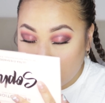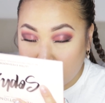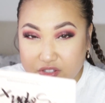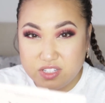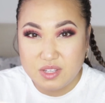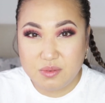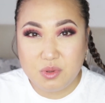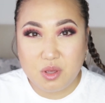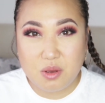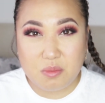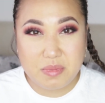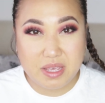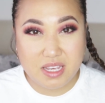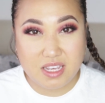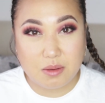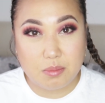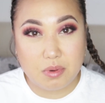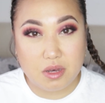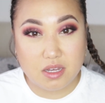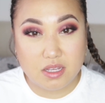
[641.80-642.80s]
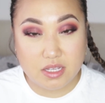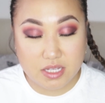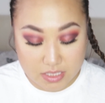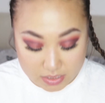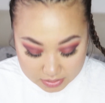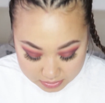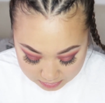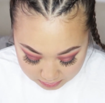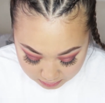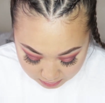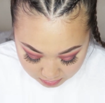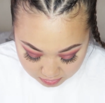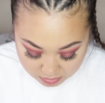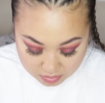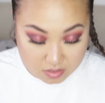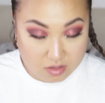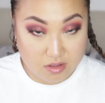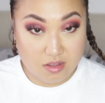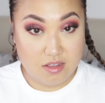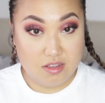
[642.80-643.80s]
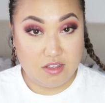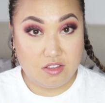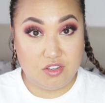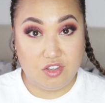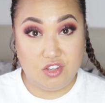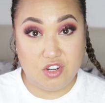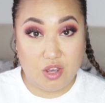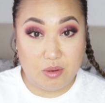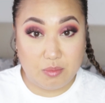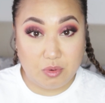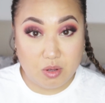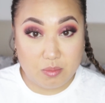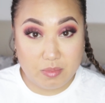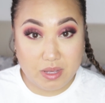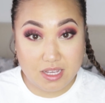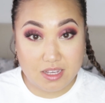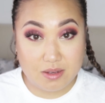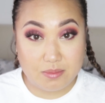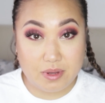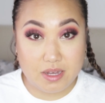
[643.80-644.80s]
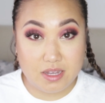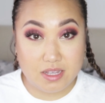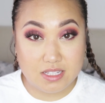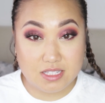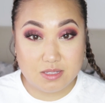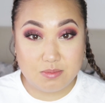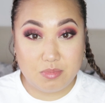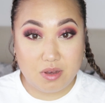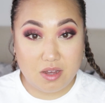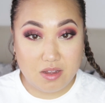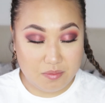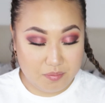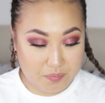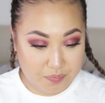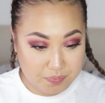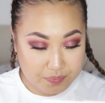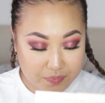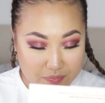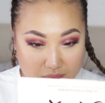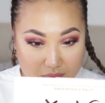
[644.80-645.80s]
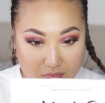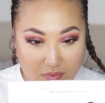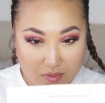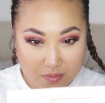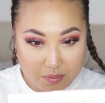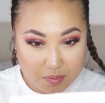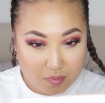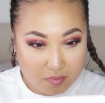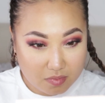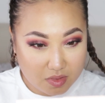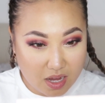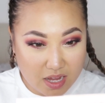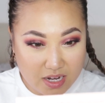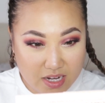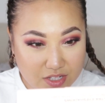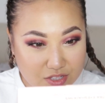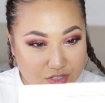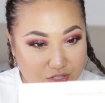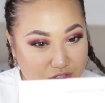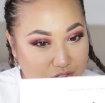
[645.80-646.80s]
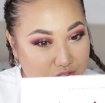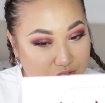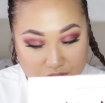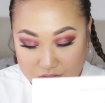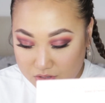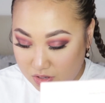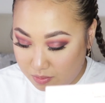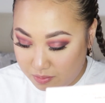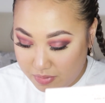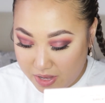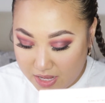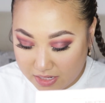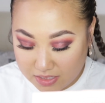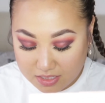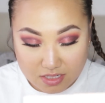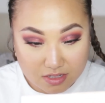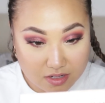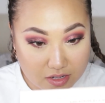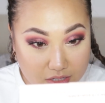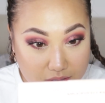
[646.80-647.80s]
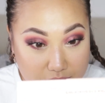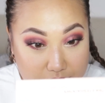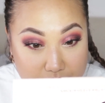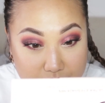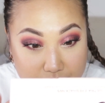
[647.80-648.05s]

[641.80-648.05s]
See, I'm not a makeup artist. You know I'm not a makeup artist, but I didn't do so bad, did I?